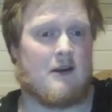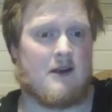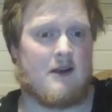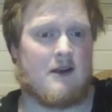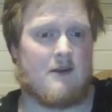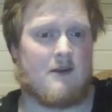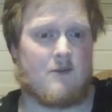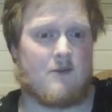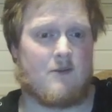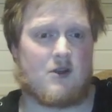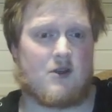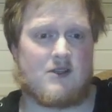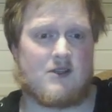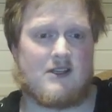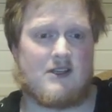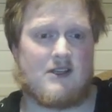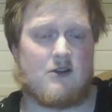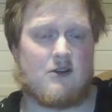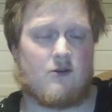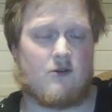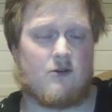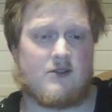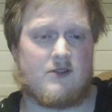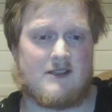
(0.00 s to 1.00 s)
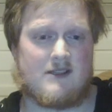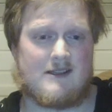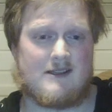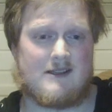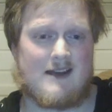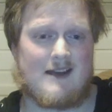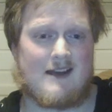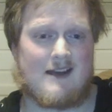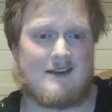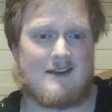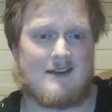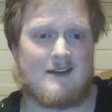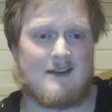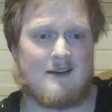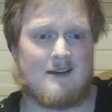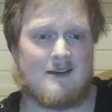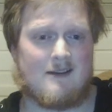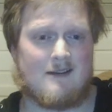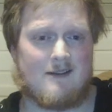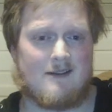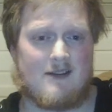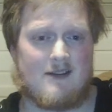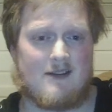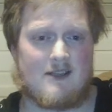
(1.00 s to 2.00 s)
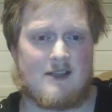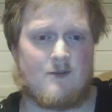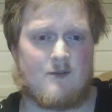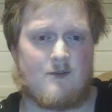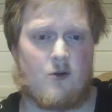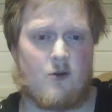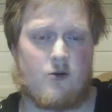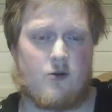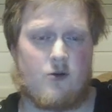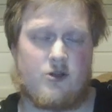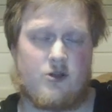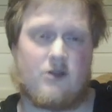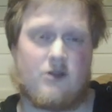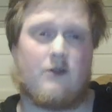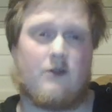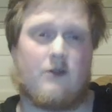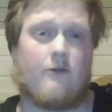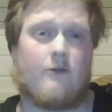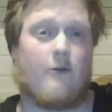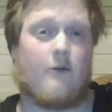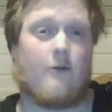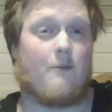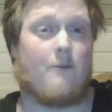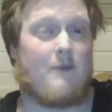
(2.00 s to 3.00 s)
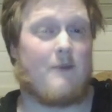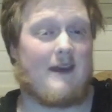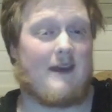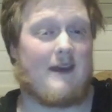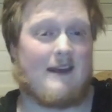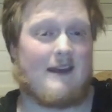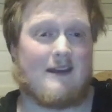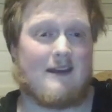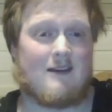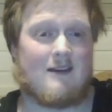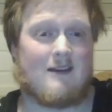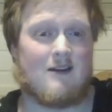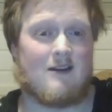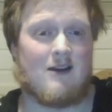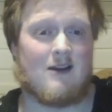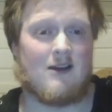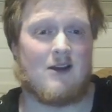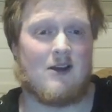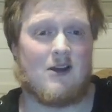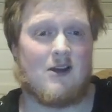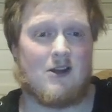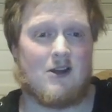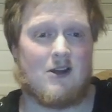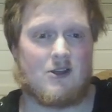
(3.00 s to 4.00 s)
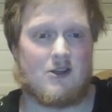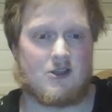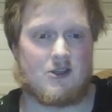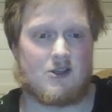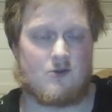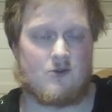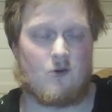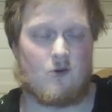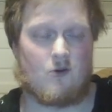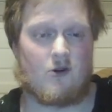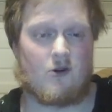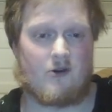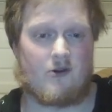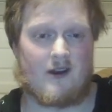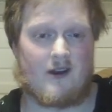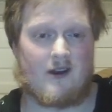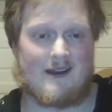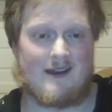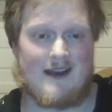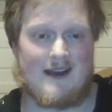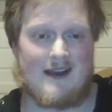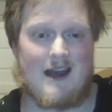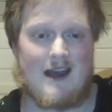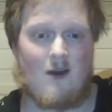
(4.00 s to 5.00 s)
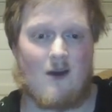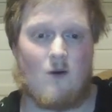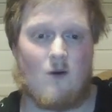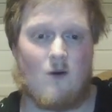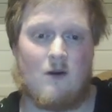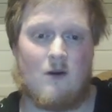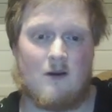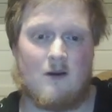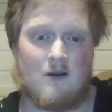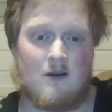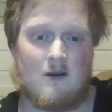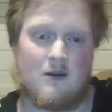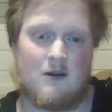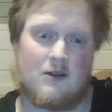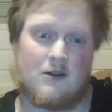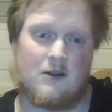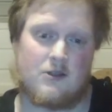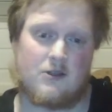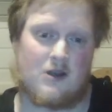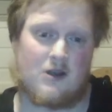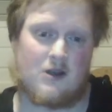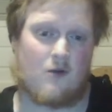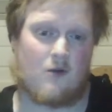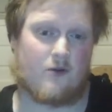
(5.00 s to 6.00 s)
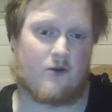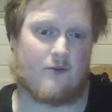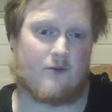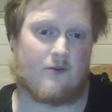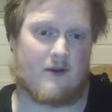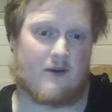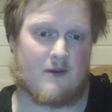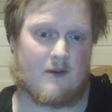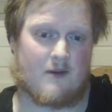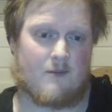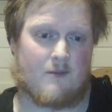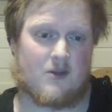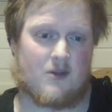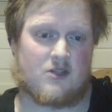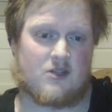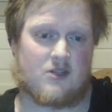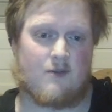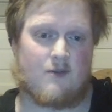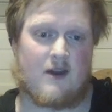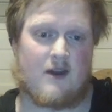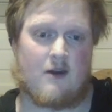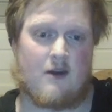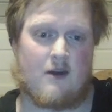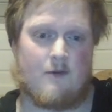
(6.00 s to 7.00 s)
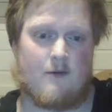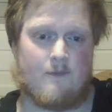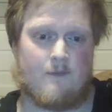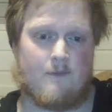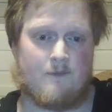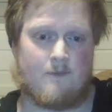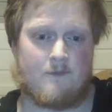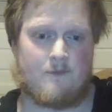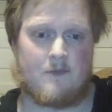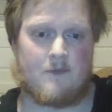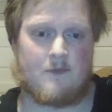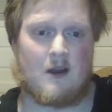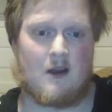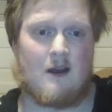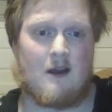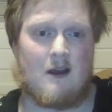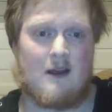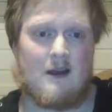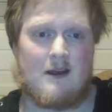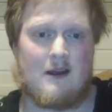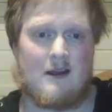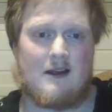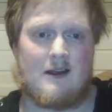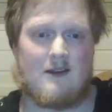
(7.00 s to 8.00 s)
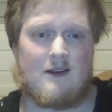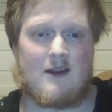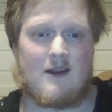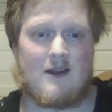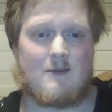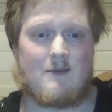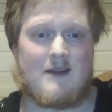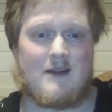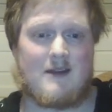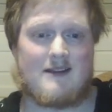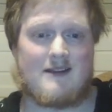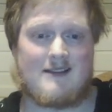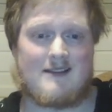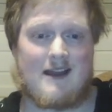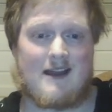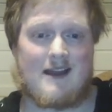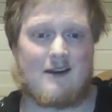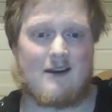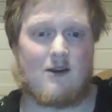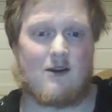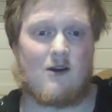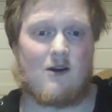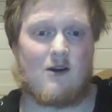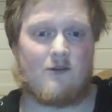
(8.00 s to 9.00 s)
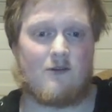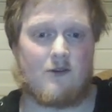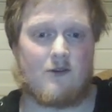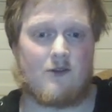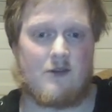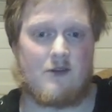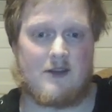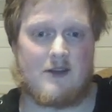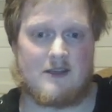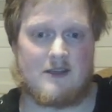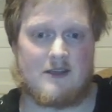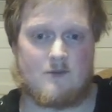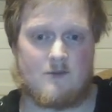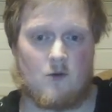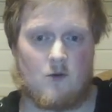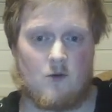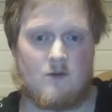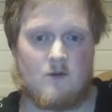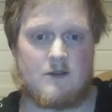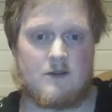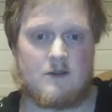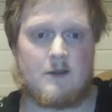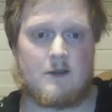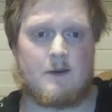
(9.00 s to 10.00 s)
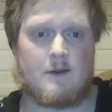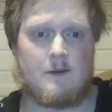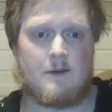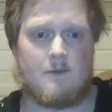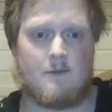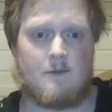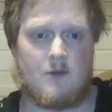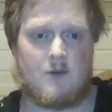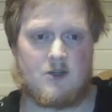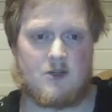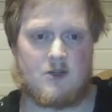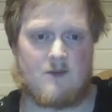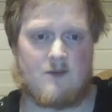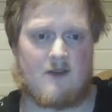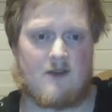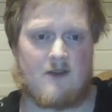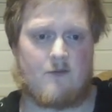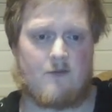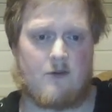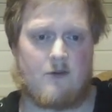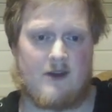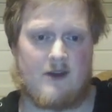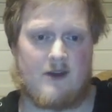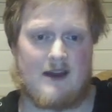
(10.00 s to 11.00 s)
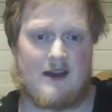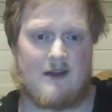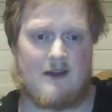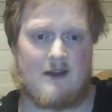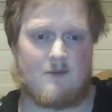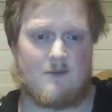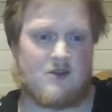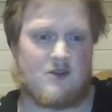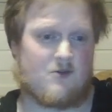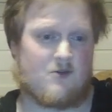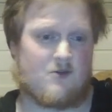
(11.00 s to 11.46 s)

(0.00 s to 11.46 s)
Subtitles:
because he notices that this push for me doesn't work right now. So I want to bring my bishop here. That means that after these moves, bishop f3 and bishop to